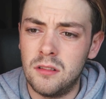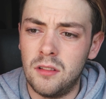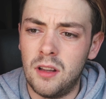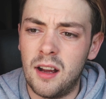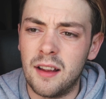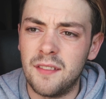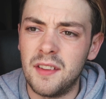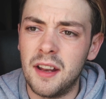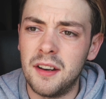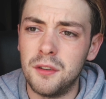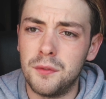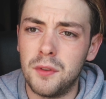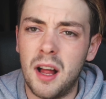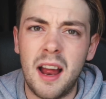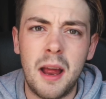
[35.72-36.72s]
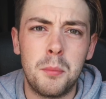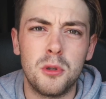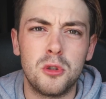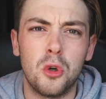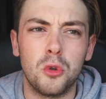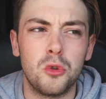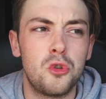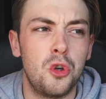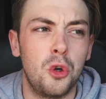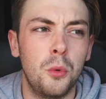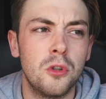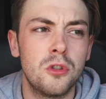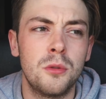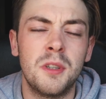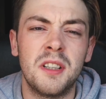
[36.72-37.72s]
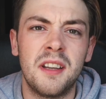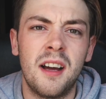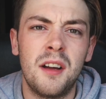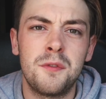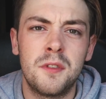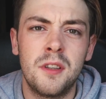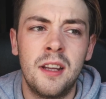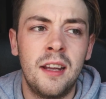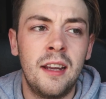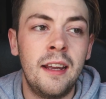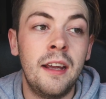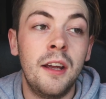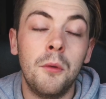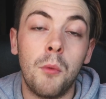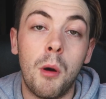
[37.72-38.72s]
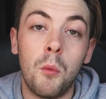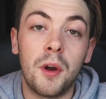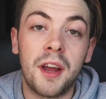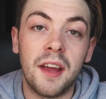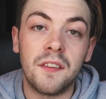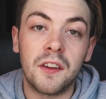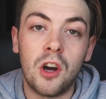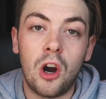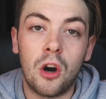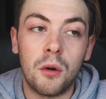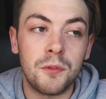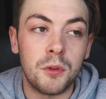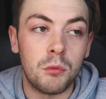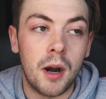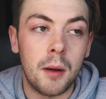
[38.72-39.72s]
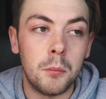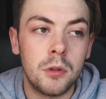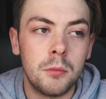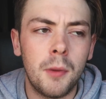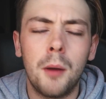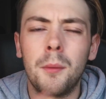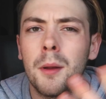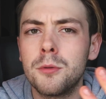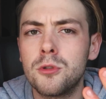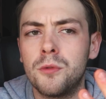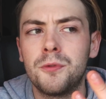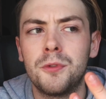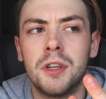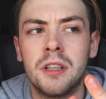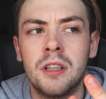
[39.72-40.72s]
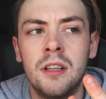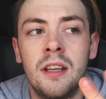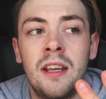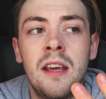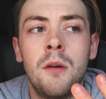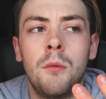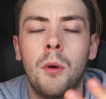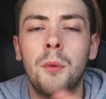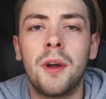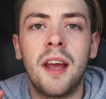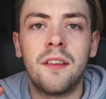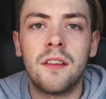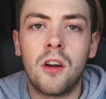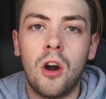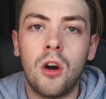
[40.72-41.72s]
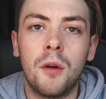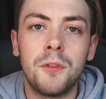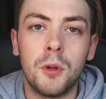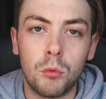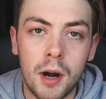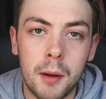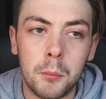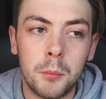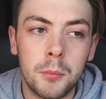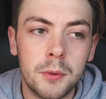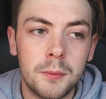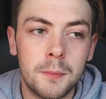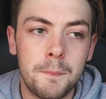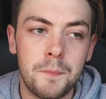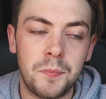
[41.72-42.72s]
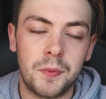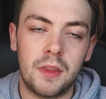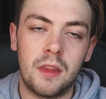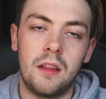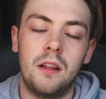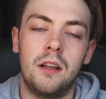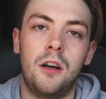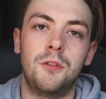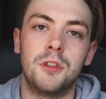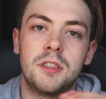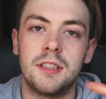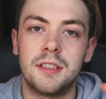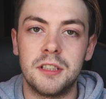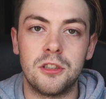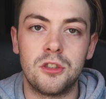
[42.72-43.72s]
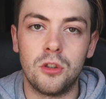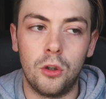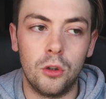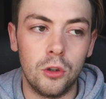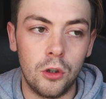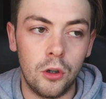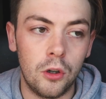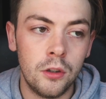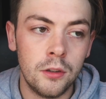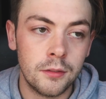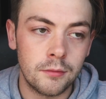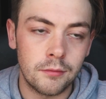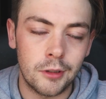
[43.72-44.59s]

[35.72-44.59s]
like the end of like episode 2 or something daft, when we were getting the car off the ramp, it might have been episode 3, when we're getting the car off the ramp, obviously because it's so low,